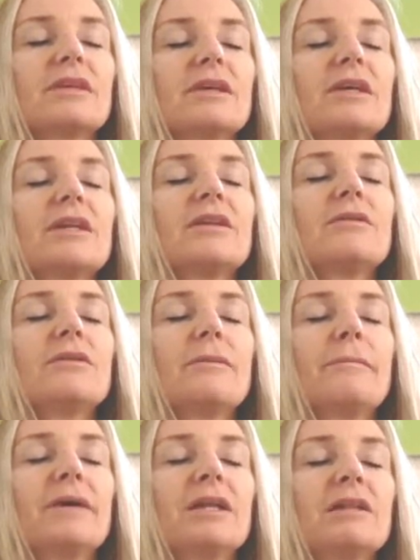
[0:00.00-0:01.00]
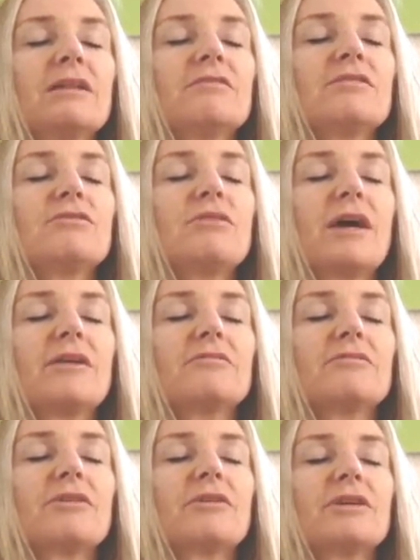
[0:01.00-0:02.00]
in the middle of the
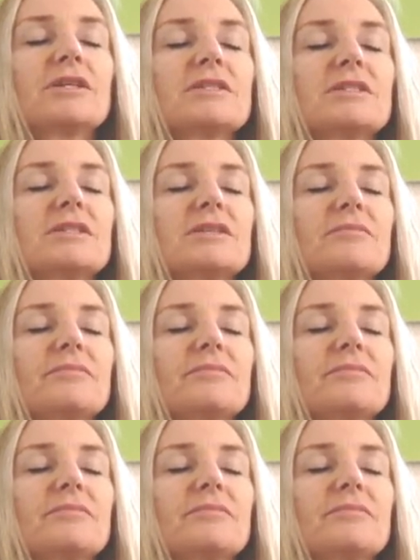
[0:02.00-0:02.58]
rainforest.